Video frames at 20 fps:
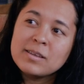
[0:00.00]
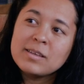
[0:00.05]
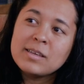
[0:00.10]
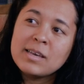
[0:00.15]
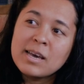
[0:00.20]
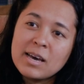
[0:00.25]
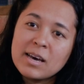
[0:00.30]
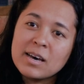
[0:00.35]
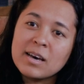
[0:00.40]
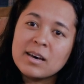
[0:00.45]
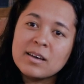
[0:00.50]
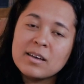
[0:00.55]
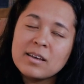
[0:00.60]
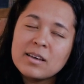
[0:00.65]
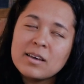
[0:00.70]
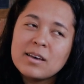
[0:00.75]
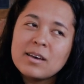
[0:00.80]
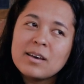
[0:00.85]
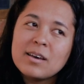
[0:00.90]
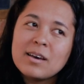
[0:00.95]
Yeah.
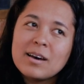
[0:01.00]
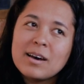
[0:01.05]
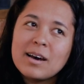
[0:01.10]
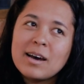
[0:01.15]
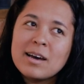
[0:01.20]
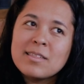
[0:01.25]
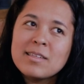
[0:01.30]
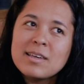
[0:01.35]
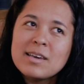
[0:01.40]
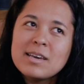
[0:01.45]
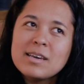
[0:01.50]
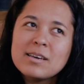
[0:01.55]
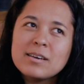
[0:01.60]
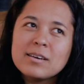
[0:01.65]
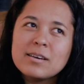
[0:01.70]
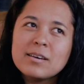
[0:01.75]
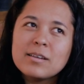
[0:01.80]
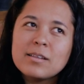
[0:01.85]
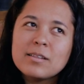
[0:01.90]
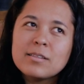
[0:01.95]
I think
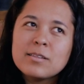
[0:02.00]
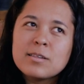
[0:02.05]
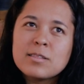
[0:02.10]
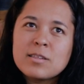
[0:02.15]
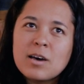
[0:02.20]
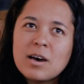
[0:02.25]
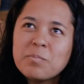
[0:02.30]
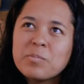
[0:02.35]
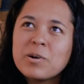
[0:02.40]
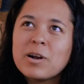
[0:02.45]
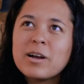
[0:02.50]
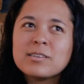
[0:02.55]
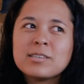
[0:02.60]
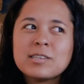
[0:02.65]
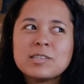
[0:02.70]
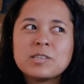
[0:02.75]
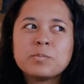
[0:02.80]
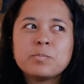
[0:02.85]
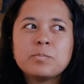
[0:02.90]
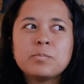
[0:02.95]
the thought
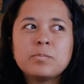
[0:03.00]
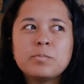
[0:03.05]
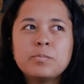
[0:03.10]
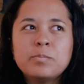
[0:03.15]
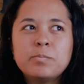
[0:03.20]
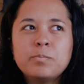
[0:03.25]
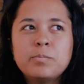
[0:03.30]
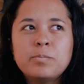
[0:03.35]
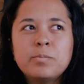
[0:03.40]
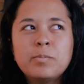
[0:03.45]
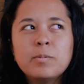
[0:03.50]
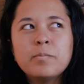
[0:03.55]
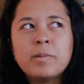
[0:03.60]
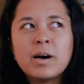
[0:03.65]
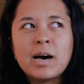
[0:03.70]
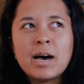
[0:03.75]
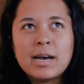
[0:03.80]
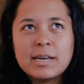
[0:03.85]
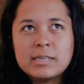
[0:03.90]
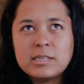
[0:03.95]
process
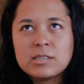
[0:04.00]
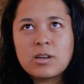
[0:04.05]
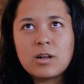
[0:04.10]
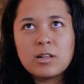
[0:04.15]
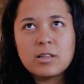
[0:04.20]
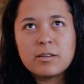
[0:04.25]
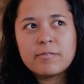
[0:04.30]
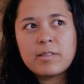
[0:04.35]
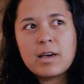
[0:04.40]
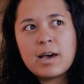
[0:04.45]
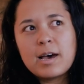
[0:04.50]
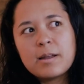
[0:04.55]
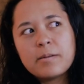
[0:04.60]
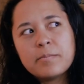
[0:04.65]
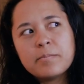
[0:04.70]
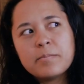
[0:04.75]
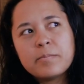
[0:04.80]
behind all of that,